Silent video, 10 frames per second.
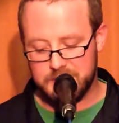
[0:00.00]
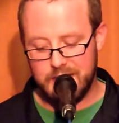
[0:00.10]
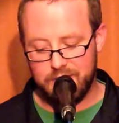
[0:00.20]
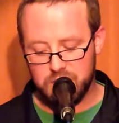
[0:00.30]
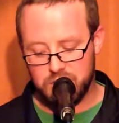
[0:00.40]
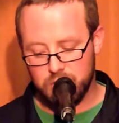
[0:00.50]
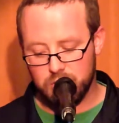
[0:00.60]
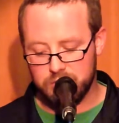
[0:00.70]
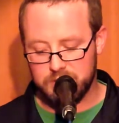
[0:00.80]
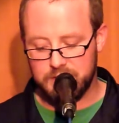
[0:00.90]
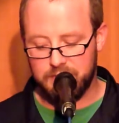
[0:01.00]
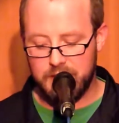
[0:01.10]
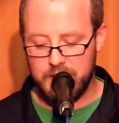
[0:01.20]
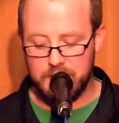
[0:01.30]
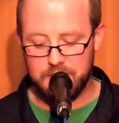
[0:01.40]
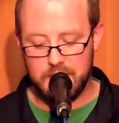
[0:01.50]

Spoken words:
7 children survived,